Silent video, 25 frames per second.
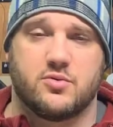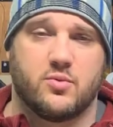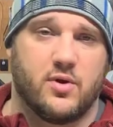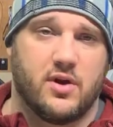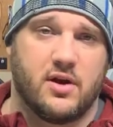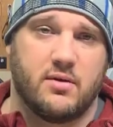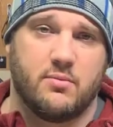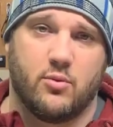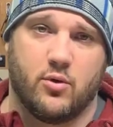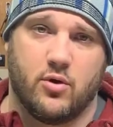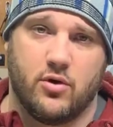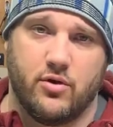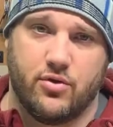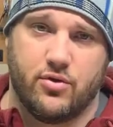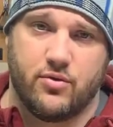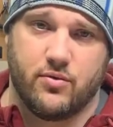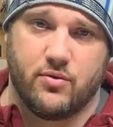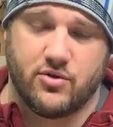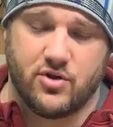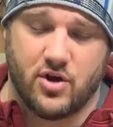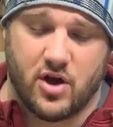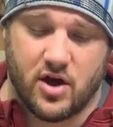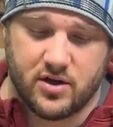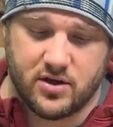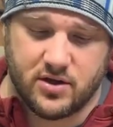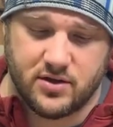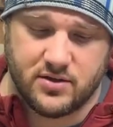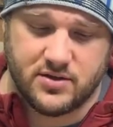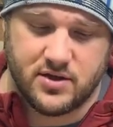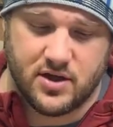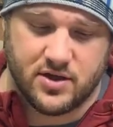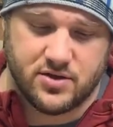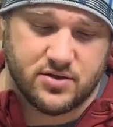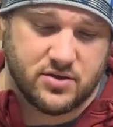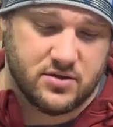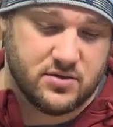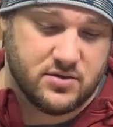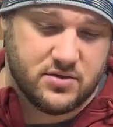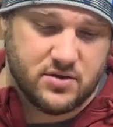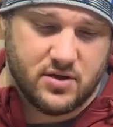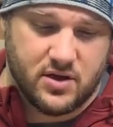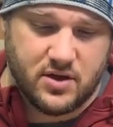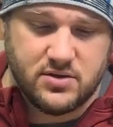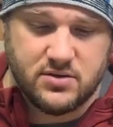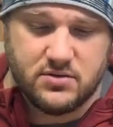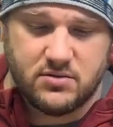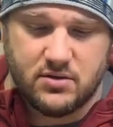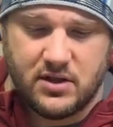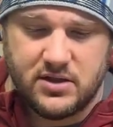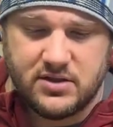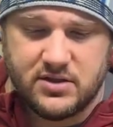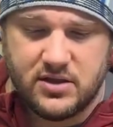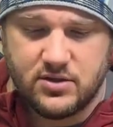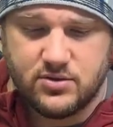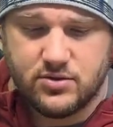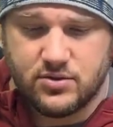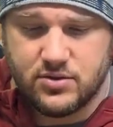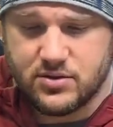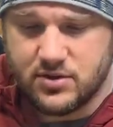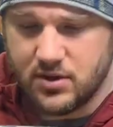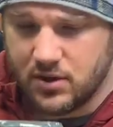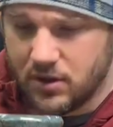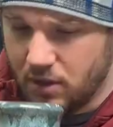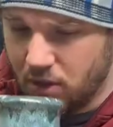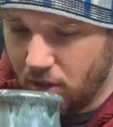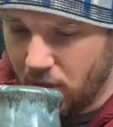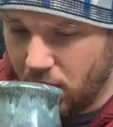wanted more talking sessions, so that's interesting.